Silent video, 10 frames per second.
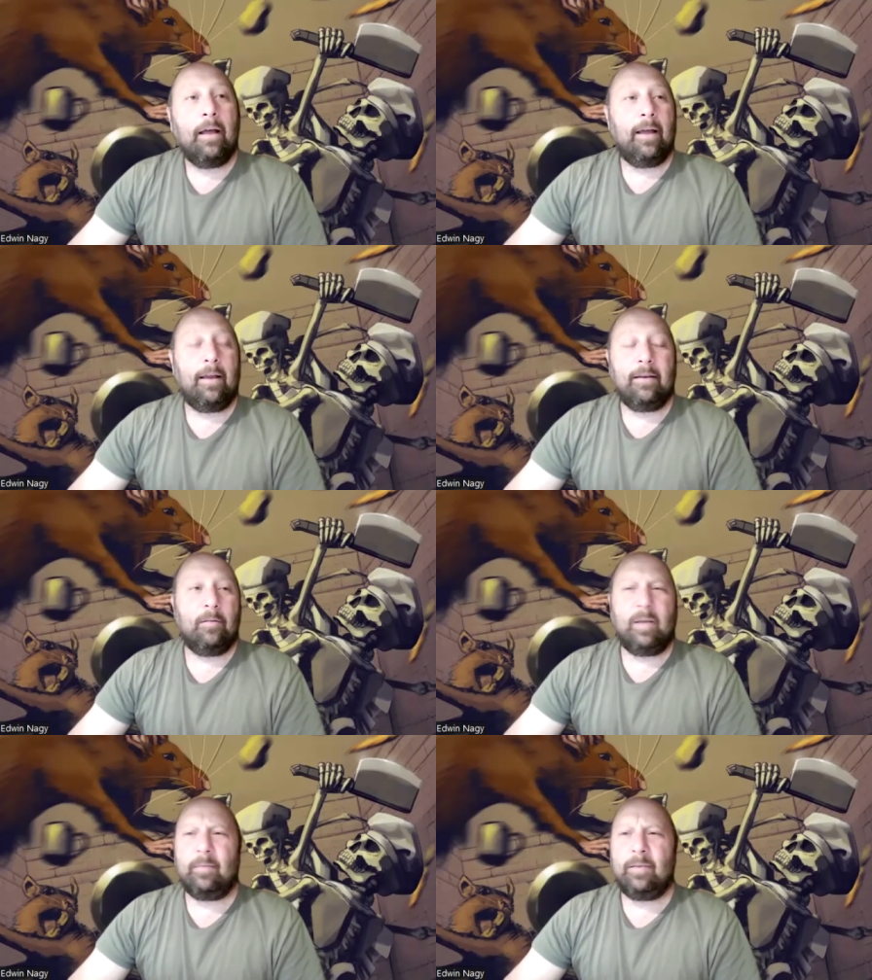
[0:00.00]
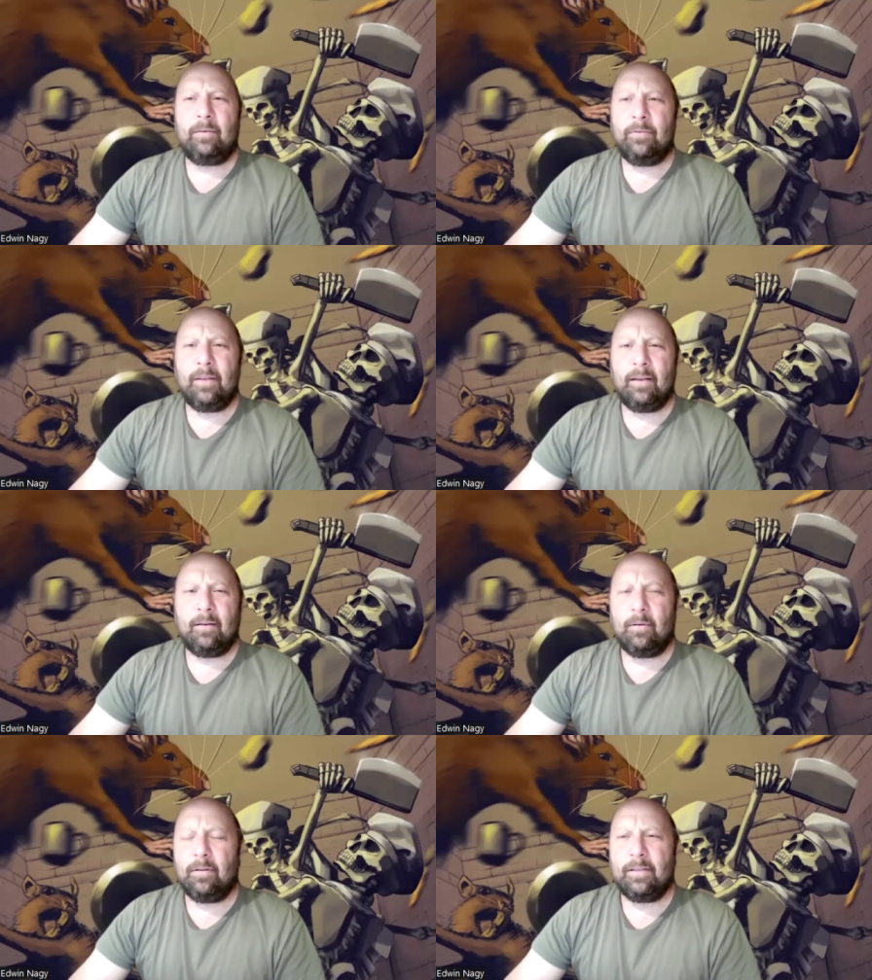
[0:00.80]
And you know, maybe you will
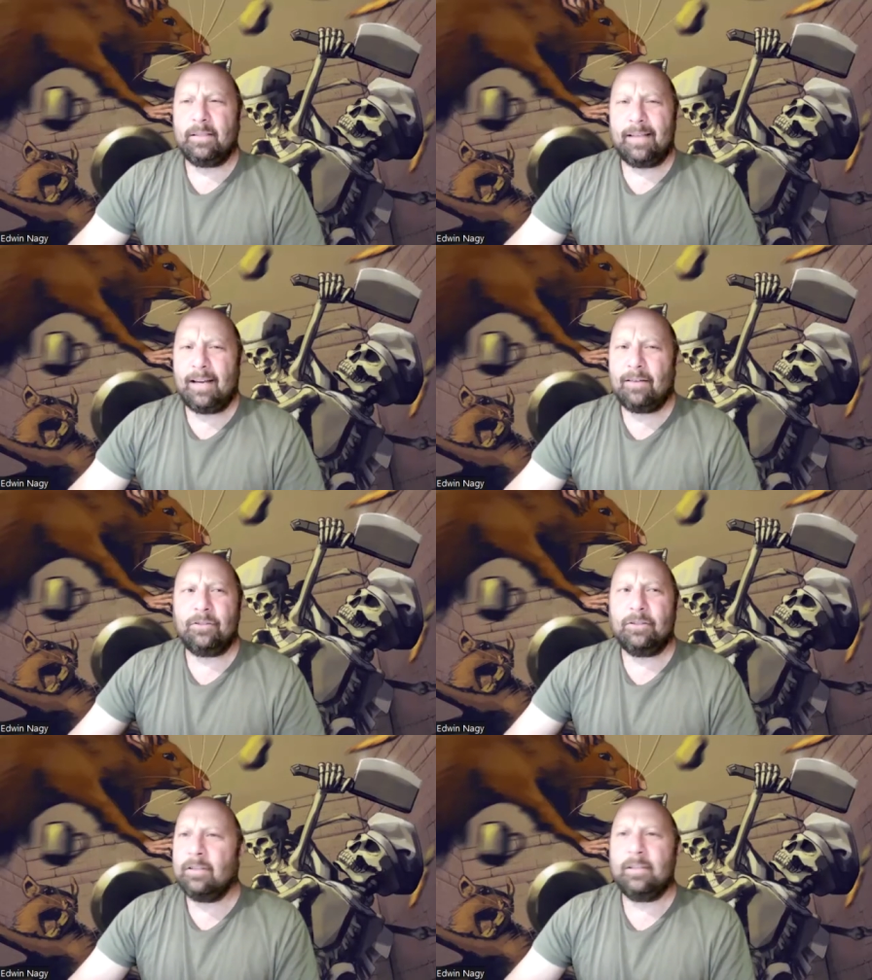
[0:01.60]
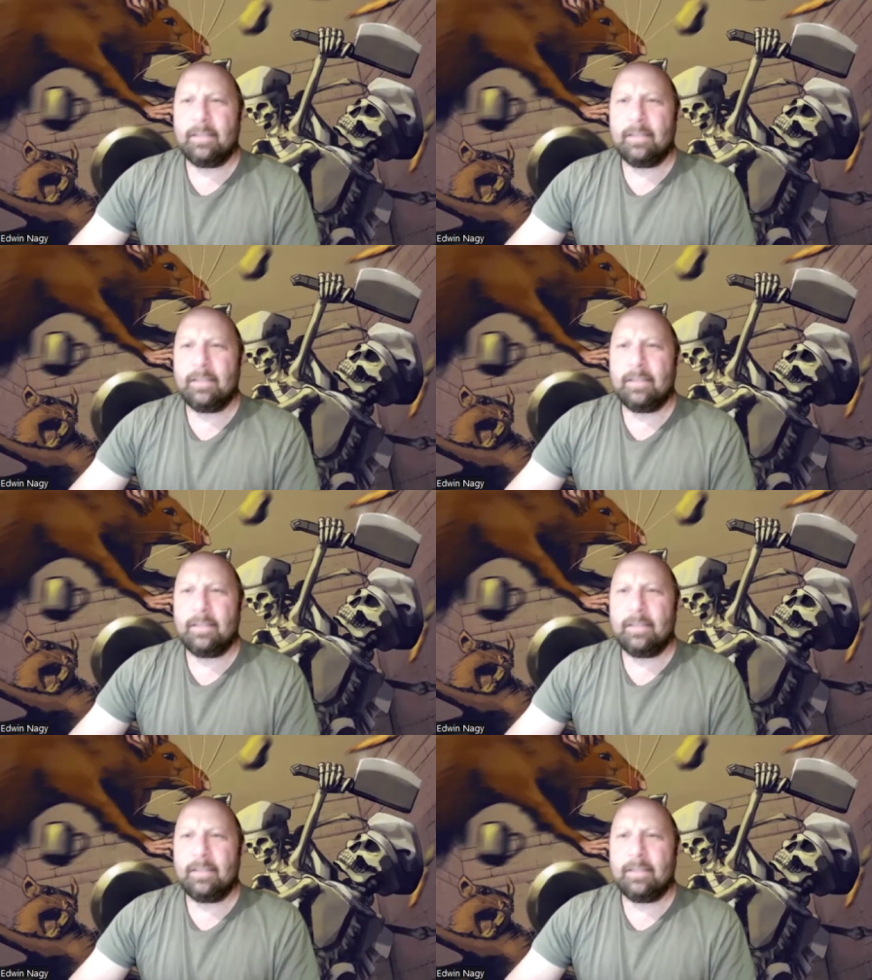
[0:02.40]
think, well, this town shouldn't